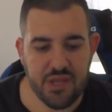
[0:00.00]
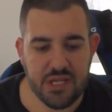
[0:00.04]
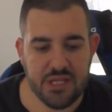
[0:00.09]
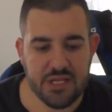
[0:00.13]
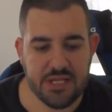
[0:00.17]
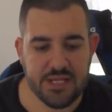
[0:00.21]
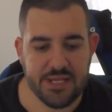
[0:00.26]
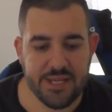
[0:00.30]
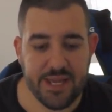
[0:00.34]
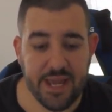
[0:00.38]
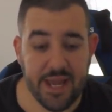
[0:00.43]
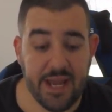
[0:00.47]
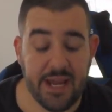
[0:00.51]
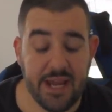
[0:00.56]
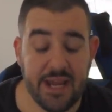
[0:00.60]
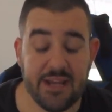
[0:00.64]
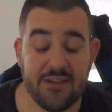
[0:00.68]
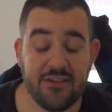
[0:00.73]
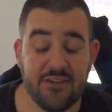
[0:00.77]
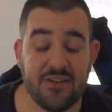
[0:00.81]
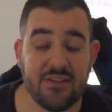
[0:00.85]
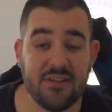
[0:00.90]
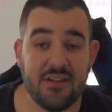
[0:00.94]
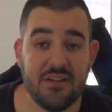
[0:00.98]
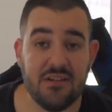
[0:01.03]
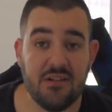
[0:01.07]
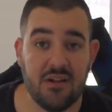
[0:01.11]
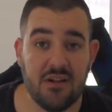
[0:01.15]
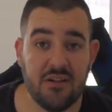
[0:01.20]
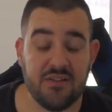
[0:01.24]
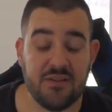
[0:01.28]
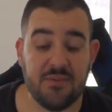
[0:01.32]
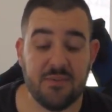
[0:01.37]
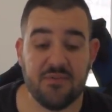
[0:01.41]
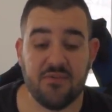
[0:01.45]
it's just a lot
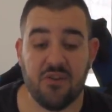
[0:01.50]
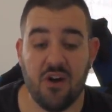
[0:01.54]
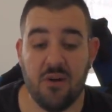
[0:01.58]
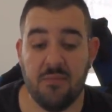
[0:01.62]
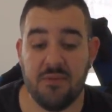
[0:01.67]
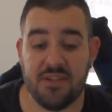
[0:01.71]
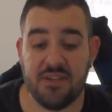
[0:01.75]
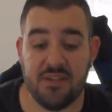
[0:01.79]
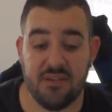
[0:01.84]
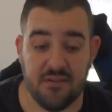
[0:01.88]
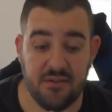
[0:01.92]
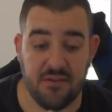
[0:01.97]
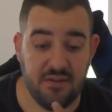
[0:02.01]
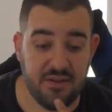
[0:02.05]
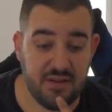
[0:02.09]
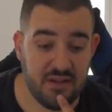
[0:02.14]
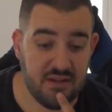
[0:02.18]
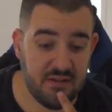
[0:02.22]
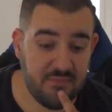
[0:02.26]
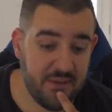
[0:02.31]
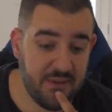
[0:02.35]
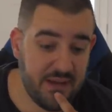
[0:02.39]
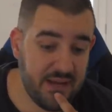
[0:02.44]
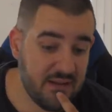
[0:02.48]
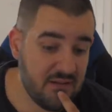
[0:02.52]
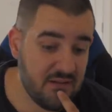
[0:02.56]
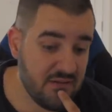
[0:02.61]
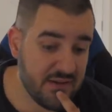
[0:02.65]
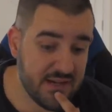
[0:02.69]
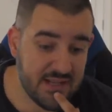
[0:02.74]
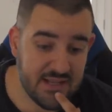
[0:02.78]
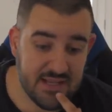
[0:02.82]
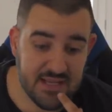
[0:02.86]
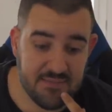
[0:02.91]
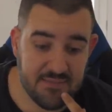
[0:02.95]
of subscribers to lose. And look,
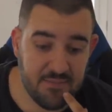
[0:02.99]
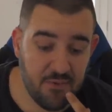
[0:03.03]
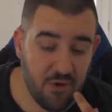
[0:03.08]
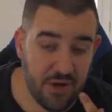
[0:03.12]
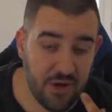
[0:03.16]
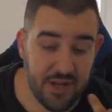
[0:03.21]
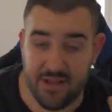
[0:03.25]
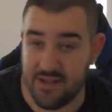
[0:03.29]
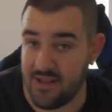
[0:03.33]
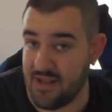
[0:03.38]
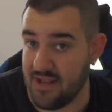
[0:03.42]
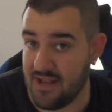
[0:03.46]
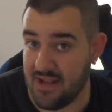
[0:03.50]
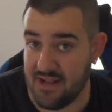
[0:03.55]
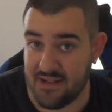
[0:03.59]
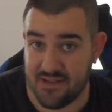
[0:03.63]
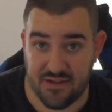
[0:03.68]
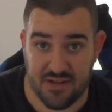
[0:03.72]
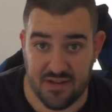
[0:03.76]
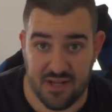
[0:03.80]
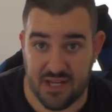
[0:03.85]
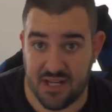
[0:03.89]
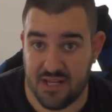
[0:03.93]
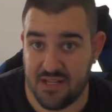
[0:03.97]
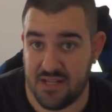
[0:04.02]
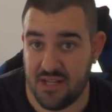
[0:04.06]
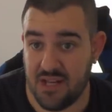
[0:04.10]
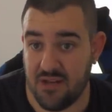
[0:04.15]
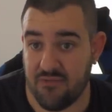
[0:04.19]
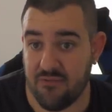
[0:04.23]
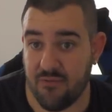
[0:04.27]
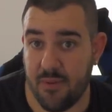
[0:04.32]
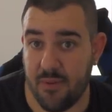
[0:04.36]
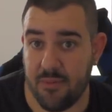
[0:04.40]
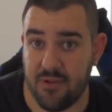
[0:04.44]
at this point, it's going to continue.
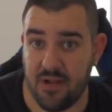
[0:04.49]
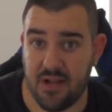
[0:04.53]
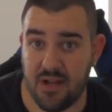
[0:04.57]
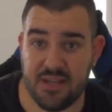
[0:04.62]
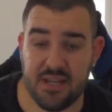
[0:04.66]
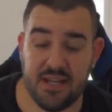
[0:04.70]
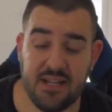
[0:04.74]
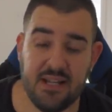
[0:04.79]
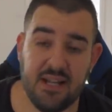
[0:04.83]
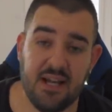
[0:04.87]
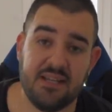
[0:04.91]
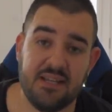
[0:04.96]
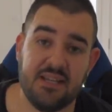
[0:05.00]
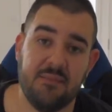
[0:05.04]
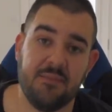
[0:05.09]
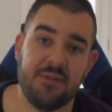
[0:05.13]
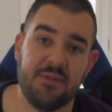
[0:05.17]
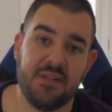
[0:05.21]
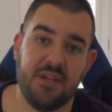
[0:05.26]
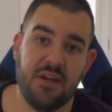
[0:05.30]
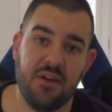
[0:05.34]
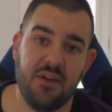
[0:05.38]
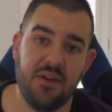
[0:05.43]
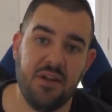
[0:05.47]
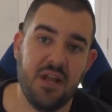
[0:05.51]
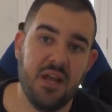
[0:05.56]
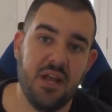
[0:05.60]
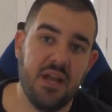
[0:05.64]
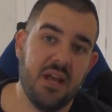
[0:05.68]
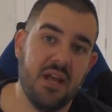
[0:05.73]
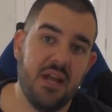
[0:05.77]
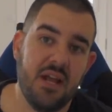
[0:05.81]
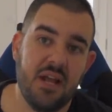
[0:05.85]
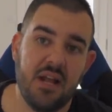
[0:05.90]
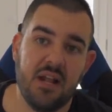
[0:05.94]
Remember I said in the last episode
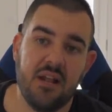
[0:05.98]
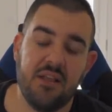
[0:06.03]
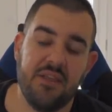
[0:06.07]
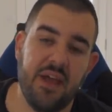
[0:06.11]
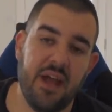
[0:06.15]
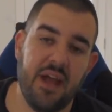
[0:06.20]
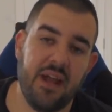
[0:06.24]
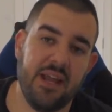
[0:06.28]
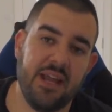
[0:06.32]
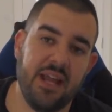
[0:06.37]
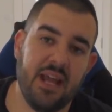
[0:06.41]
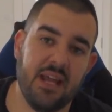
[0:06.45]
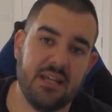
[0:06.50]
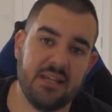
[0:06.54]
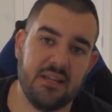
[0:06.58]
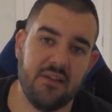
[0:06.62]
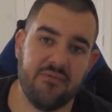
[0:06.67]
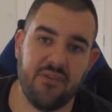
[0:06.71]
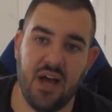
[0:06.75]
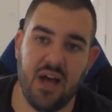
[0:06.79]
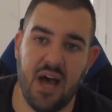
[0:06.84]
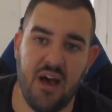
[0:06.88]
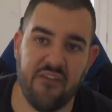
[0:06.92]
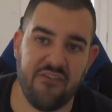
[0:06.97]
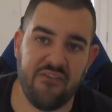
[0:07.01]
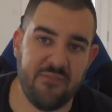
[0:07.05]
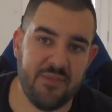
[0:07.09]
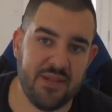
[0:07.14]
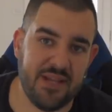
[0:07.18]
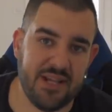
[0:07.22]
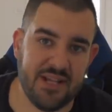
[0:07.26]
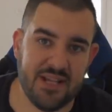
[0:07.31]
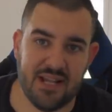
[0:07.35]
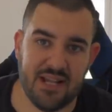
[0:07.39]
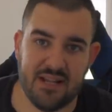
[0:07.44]
that he has over
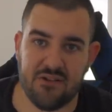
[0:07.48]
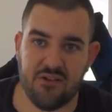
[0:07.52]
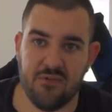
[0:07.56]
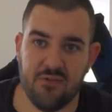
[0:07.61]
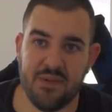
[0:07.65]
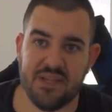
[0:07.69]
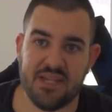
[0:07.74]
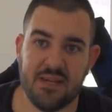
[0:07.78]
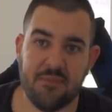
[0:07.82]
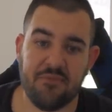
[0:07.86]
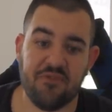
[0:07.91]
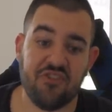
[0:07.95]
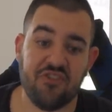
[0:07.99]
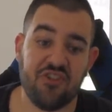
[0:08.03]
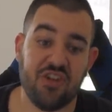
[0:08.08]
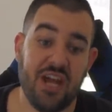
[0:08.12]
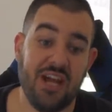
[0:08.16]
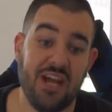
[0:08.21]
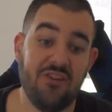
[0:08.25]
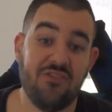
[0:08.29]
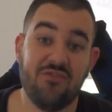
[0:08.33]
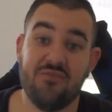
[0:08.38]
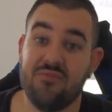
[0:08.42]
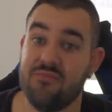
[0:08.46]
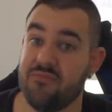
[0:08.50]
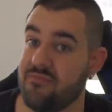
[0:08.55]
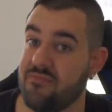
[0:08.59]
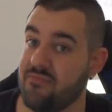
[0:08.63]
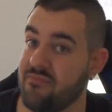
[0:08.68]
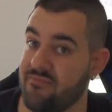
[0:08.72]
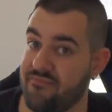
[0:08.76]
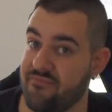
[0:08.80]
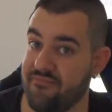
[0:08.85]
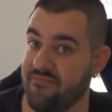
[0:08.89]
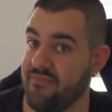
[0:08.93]
500,000 that could be subject to change?
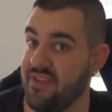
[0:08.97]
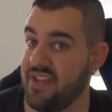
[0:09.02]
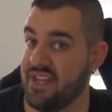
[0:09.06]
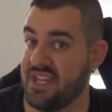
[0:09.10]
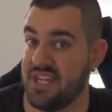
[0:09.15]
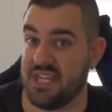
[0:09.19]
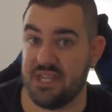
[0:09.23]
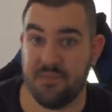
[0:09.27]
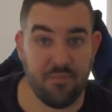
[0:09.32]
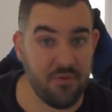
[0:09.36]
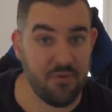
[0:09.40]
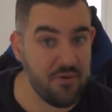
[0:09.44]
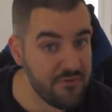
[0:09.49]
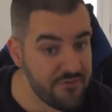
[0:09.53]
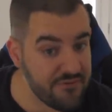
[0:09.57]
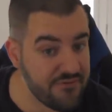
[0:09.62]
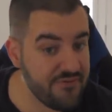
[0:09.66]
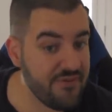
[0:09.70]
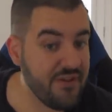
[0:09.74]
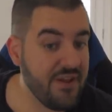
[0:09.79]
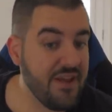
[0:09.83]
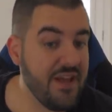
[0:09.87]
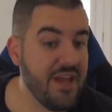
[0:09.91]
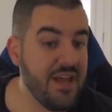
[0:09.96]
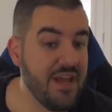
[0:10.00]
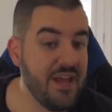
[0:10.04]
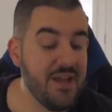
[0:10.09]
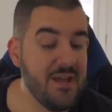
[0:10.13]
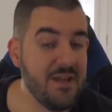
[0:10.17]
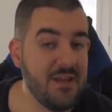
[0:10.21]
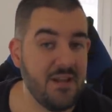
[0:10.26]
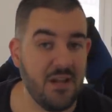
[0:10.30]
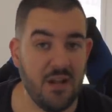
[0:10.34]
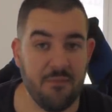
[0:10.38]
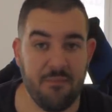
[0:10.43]
This is the proof.
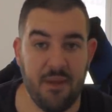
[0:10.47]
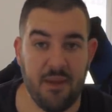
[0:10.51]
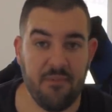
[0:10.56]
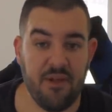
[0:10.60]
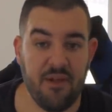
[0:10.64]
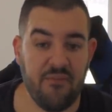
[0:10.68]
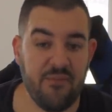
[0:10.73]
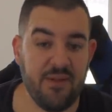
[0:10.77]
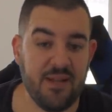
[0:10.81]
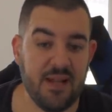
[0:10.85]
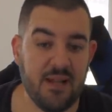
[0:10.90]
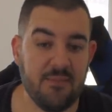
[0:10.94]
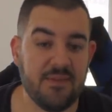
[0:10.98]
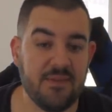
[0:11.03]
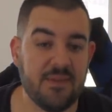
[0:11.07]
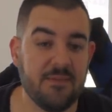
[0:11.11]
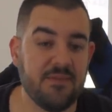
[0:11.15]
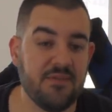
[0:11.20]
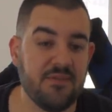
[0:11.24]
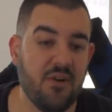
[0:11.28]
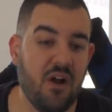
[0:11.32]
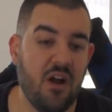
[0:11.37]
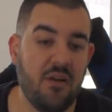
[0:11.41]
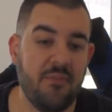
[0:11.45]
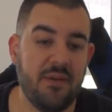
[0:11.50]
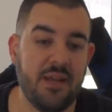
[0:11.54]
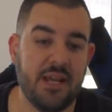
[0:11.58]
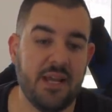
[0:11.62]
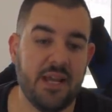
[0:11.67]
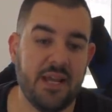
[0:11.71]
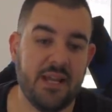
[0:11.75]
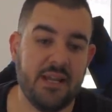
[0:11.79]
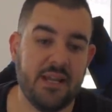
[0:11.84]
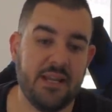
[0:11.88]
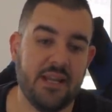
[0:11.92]
People have been unsubscribing
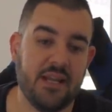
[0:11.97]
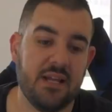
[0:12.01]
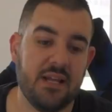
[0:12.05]
and,